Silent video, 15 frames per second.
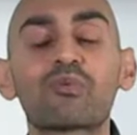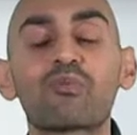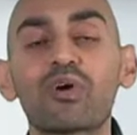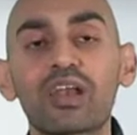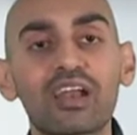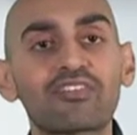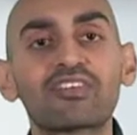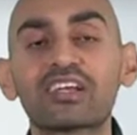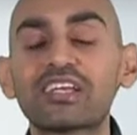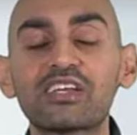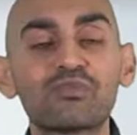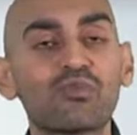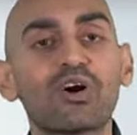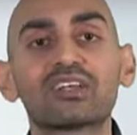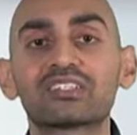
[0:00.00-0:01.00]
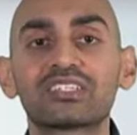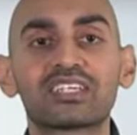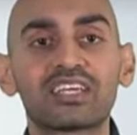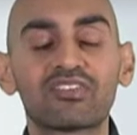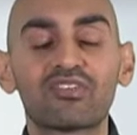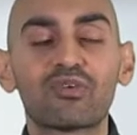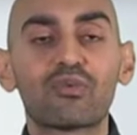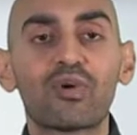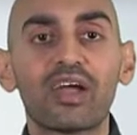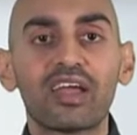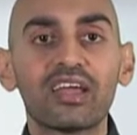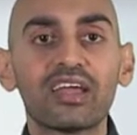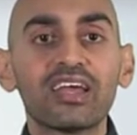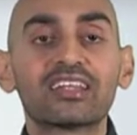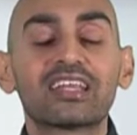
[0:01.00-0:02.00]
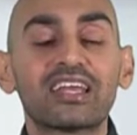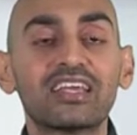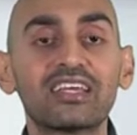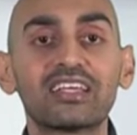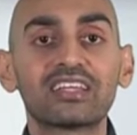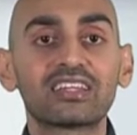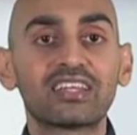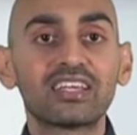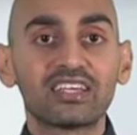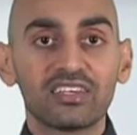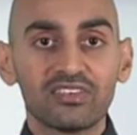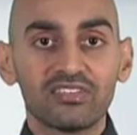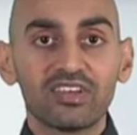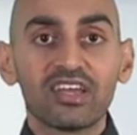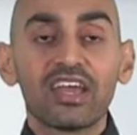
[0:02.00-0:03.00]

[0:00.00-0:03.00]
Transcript: whatever he wants to give away that he can think of.